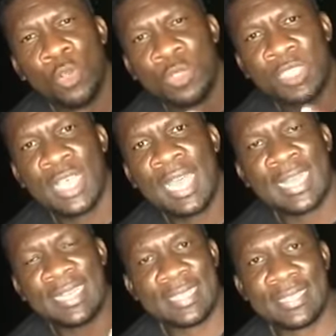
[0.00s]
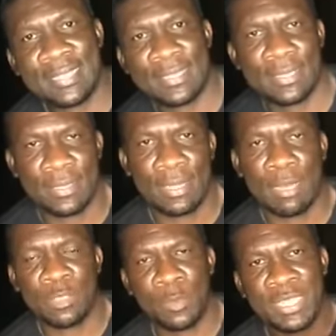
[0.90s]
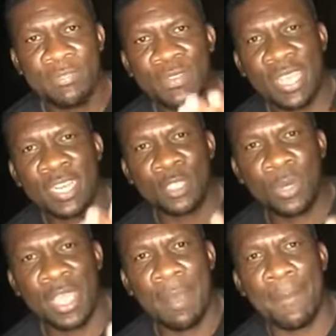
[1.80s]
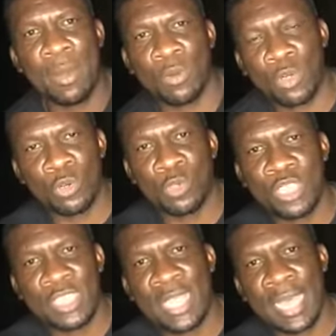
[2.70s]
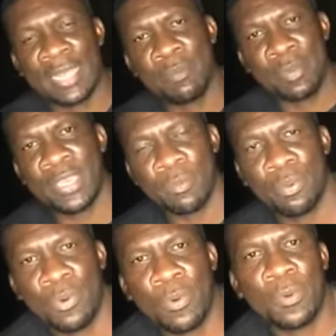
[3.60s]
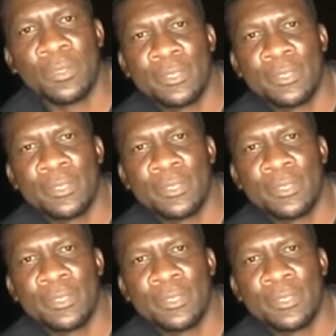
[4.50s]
Lusakans, I'm specifically talking about Lusaka people.